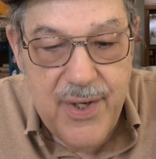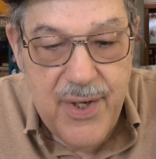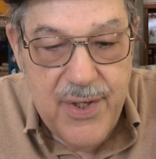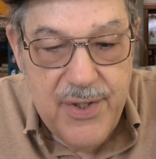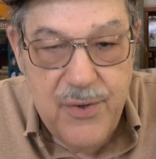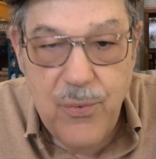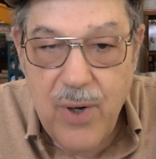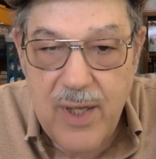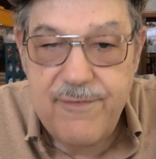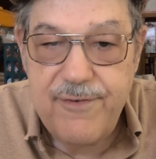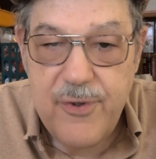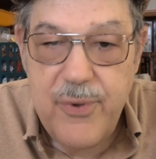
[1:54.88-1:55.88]
You want
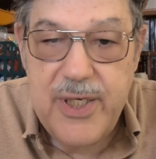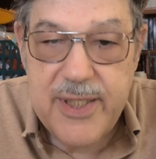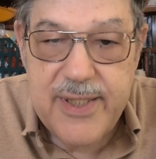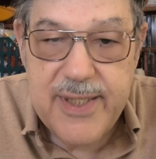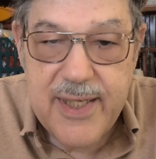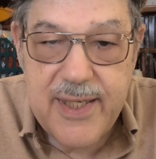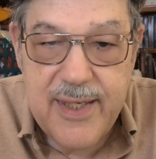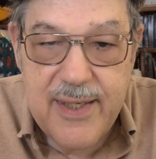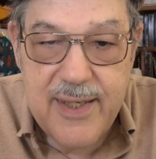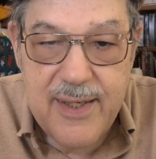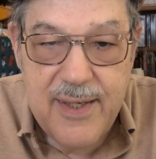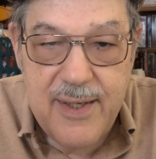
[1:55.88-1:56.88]
fluidity,
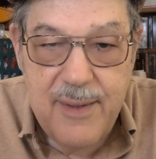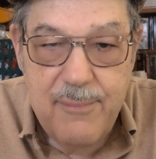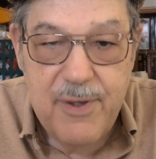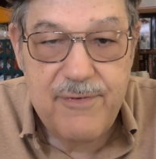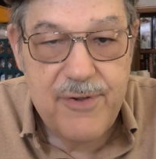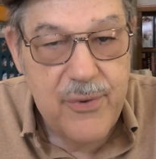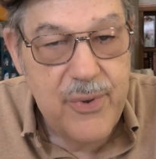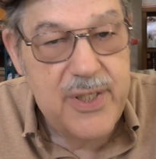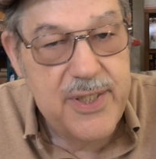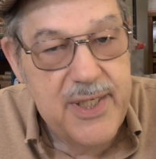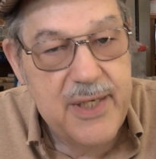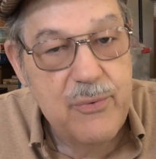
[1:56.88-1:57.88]
but
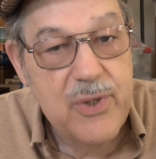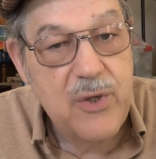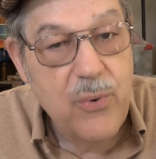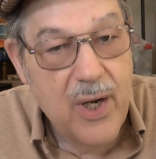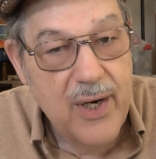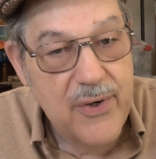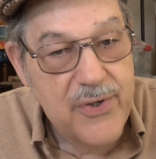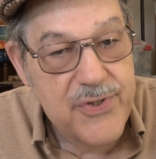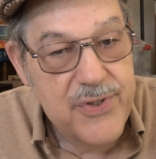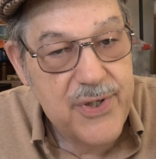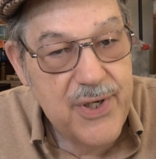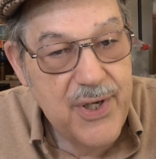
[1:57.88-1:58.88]
fluidity requires
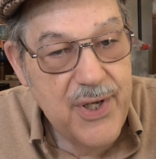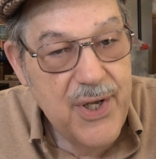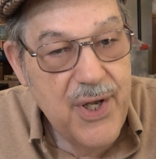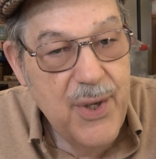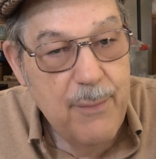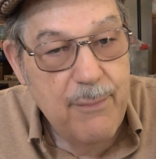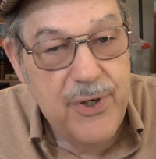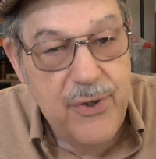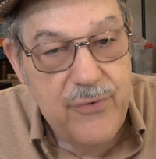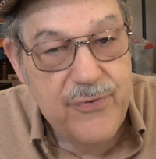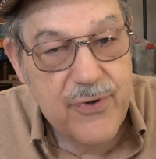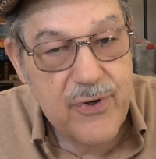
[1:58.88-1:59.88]

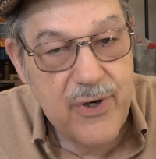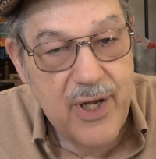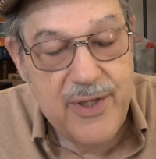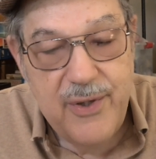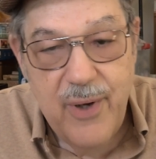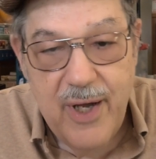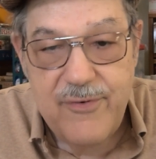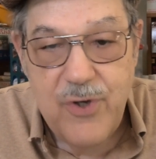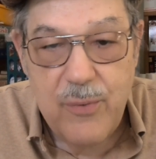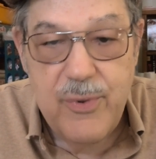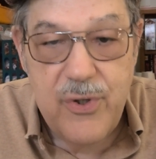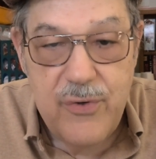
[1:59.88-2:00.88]
maneuver, and you have no
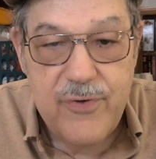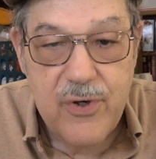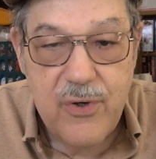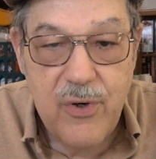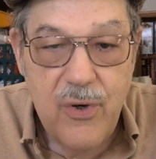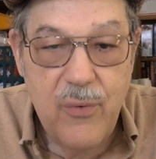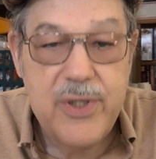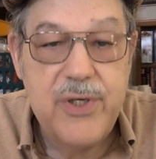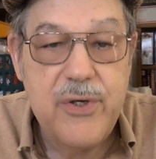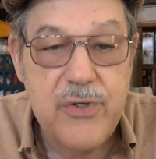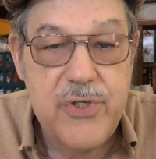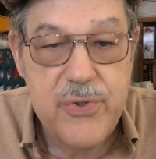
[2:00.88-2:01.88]
maneuver when you
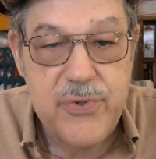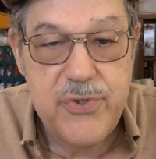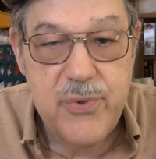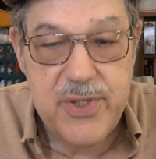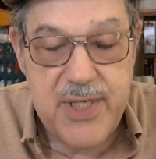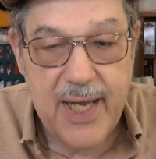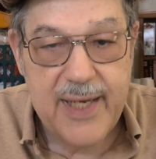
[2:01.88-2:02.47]
can choose to attack